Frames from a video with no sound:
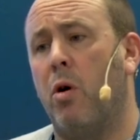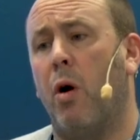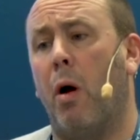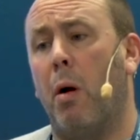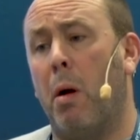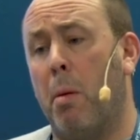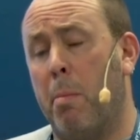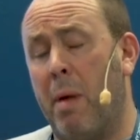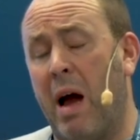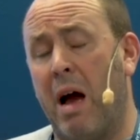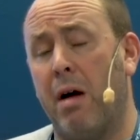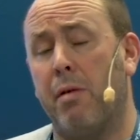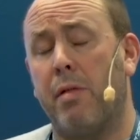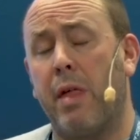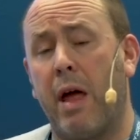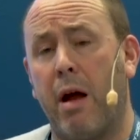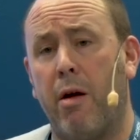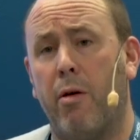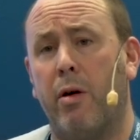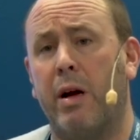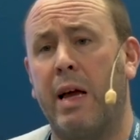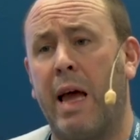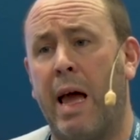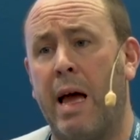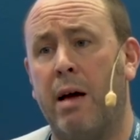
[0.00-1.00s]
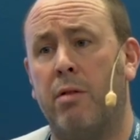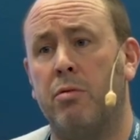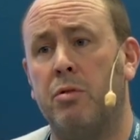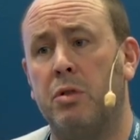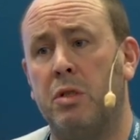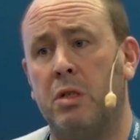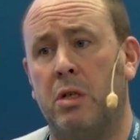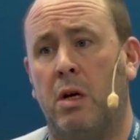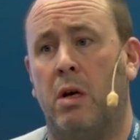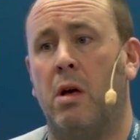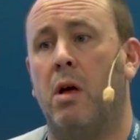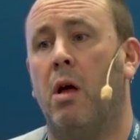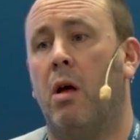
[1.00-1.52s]
and about their account
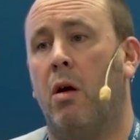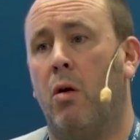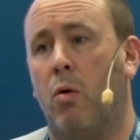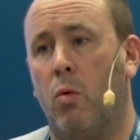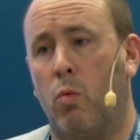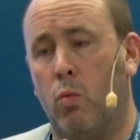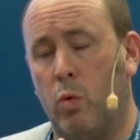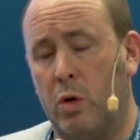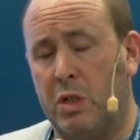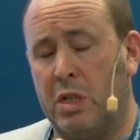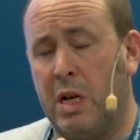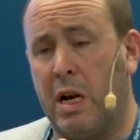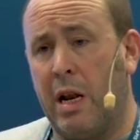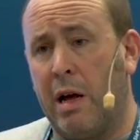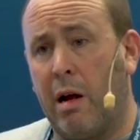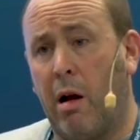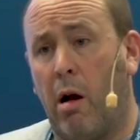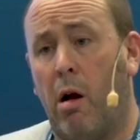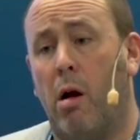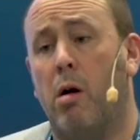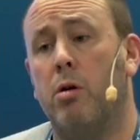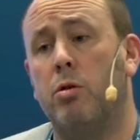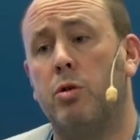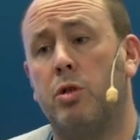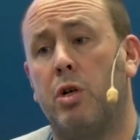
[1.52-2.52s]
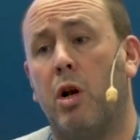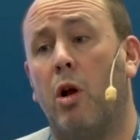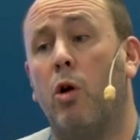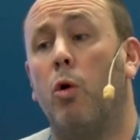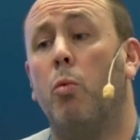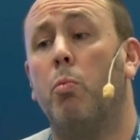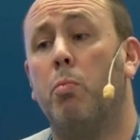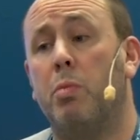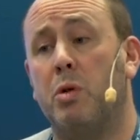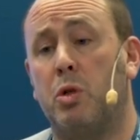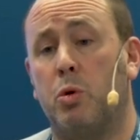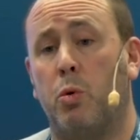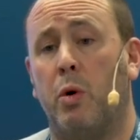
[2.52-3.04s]
was in a closed loop
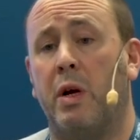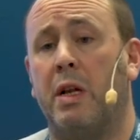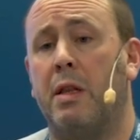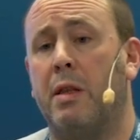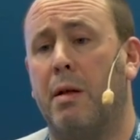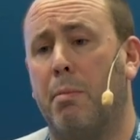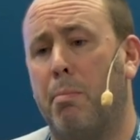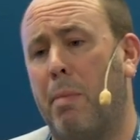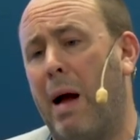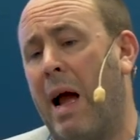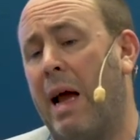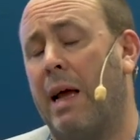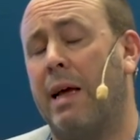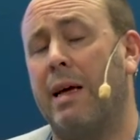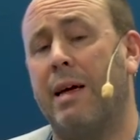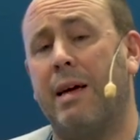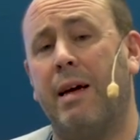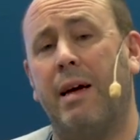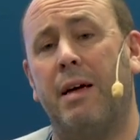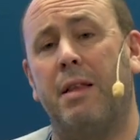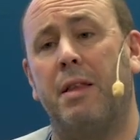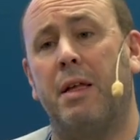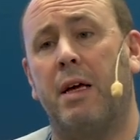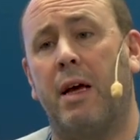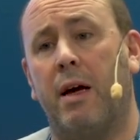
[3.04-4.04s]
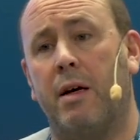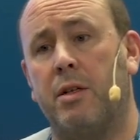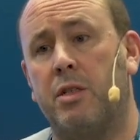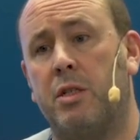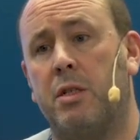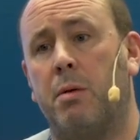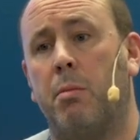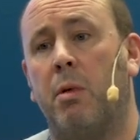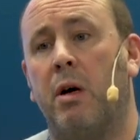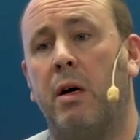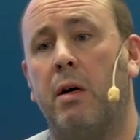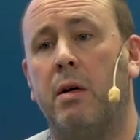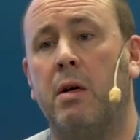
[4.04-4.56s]
between the bank and the
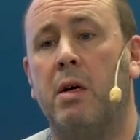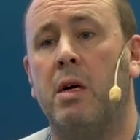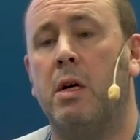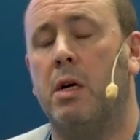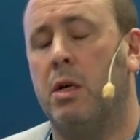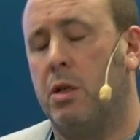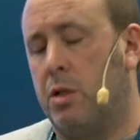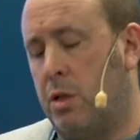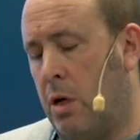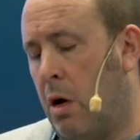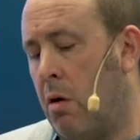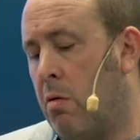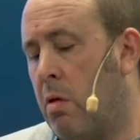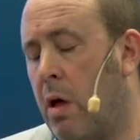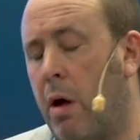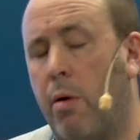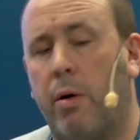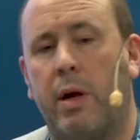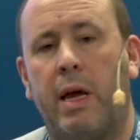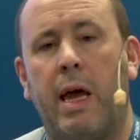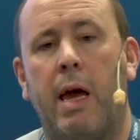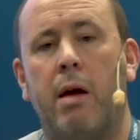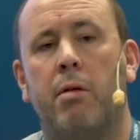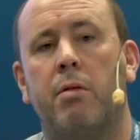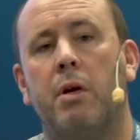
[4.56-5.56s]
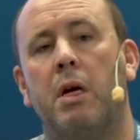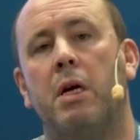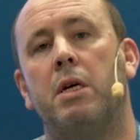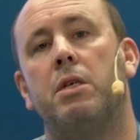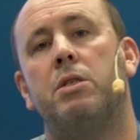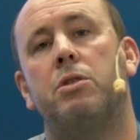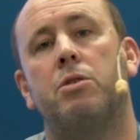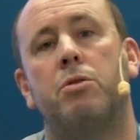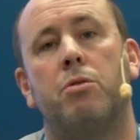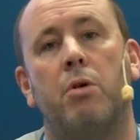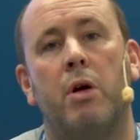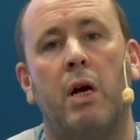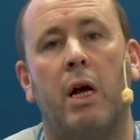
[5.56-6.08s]
customer. So their account
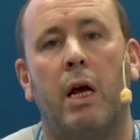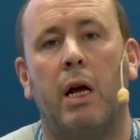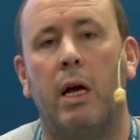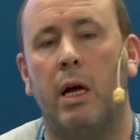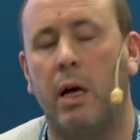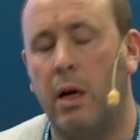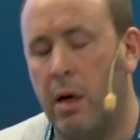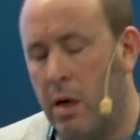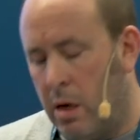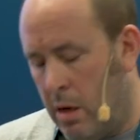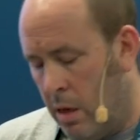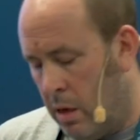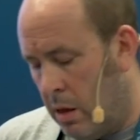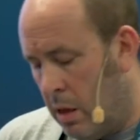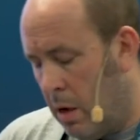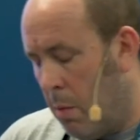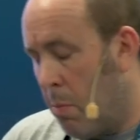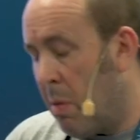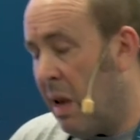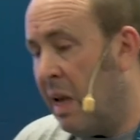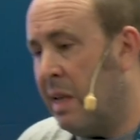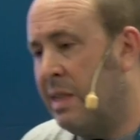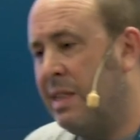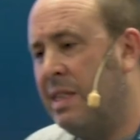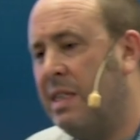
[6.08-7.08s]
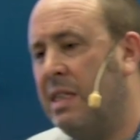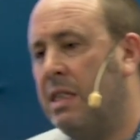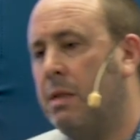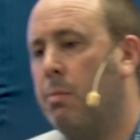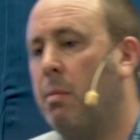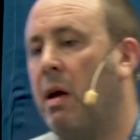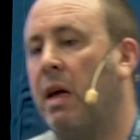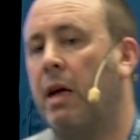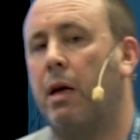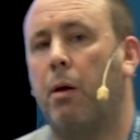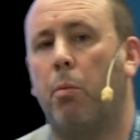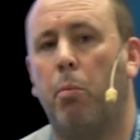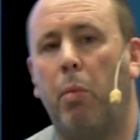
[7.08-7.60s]
history, the ability to
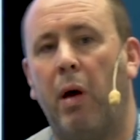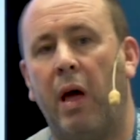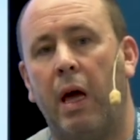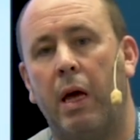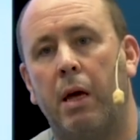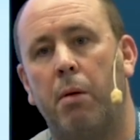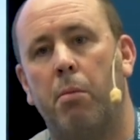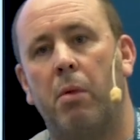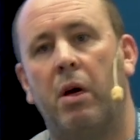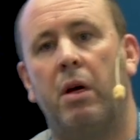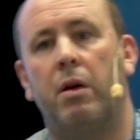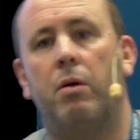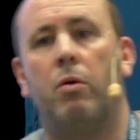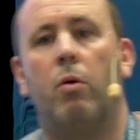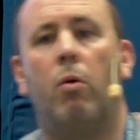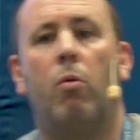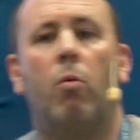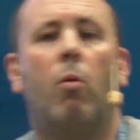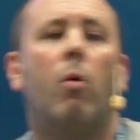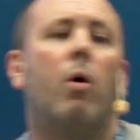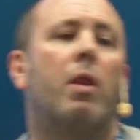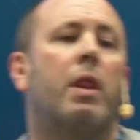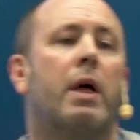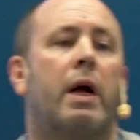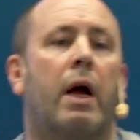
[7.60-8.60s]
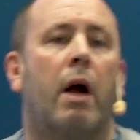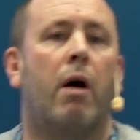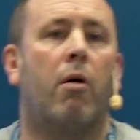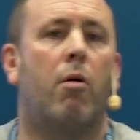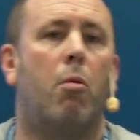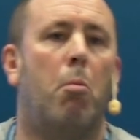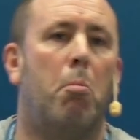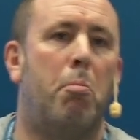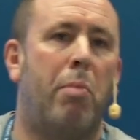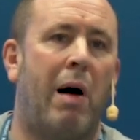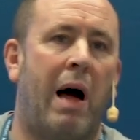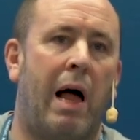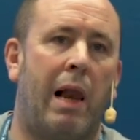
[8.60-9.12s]
make a payment, what the
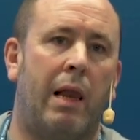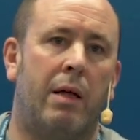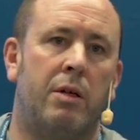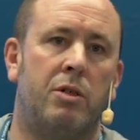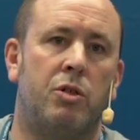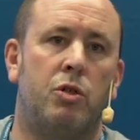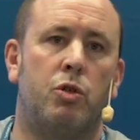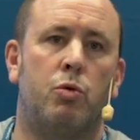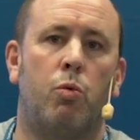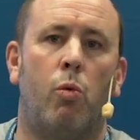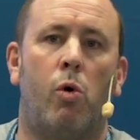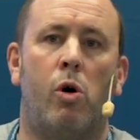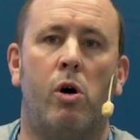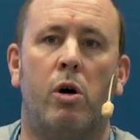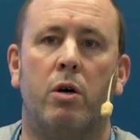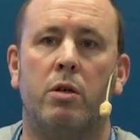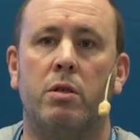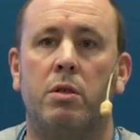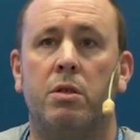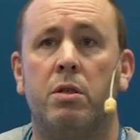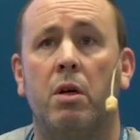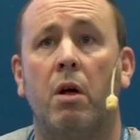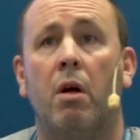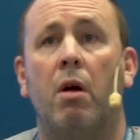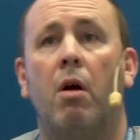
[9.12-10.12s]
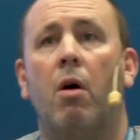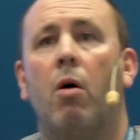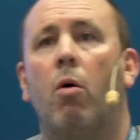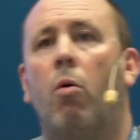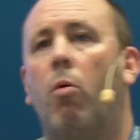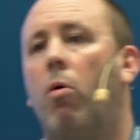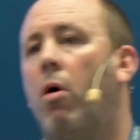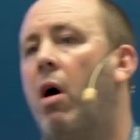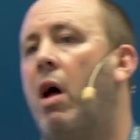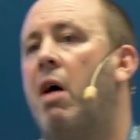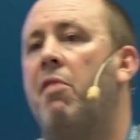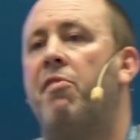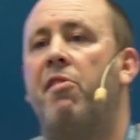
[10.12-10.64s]
current balance was,
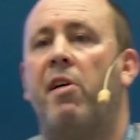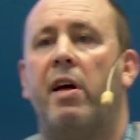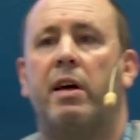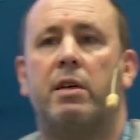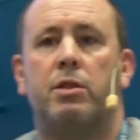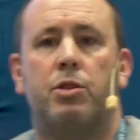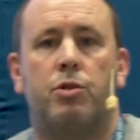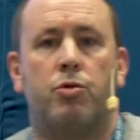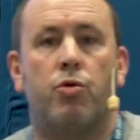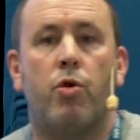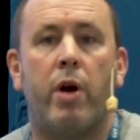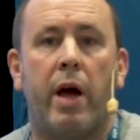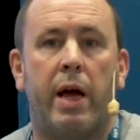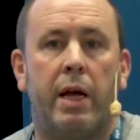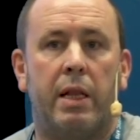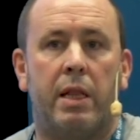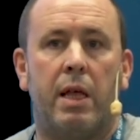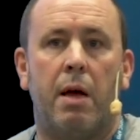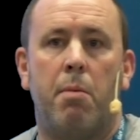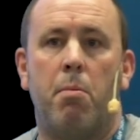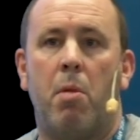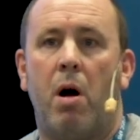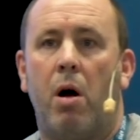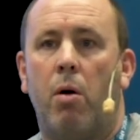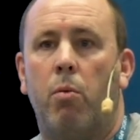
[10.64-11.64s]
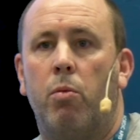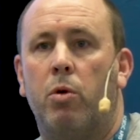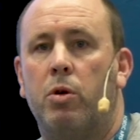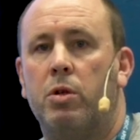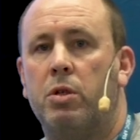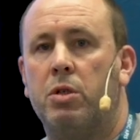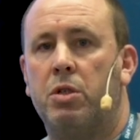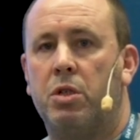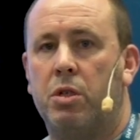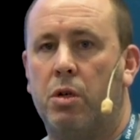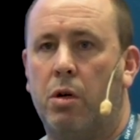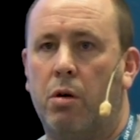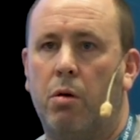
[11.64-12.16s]
what FX trade they might want to
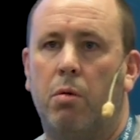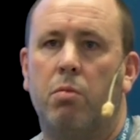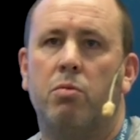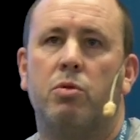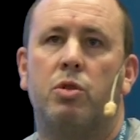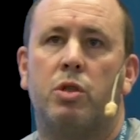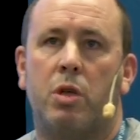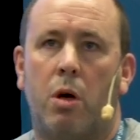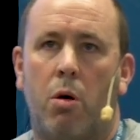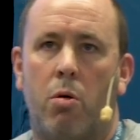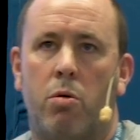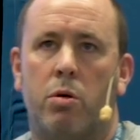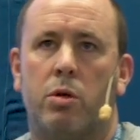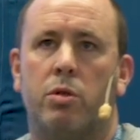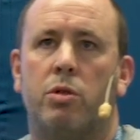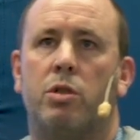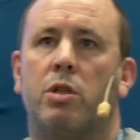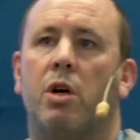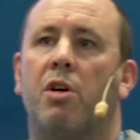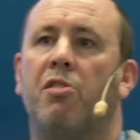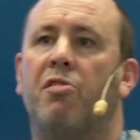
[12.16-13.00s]
do, so on and so